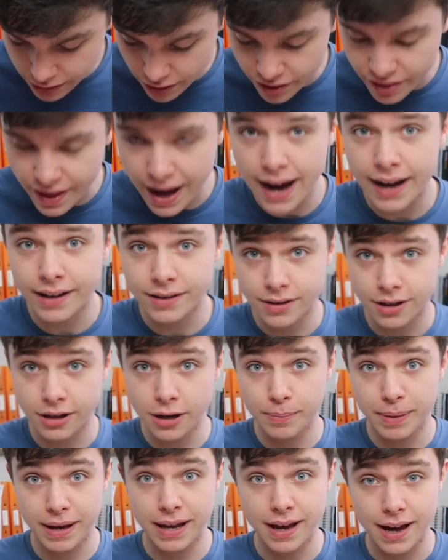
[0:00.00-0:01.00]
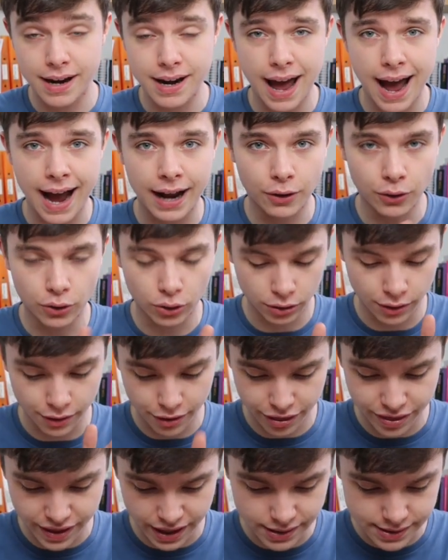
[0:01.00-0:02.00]
that that is going to be an angle
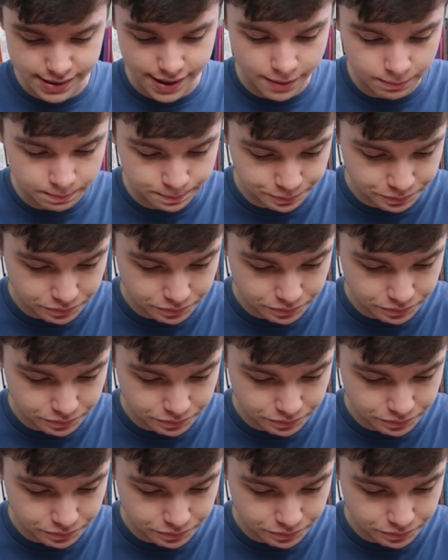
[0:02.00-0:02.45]
theta.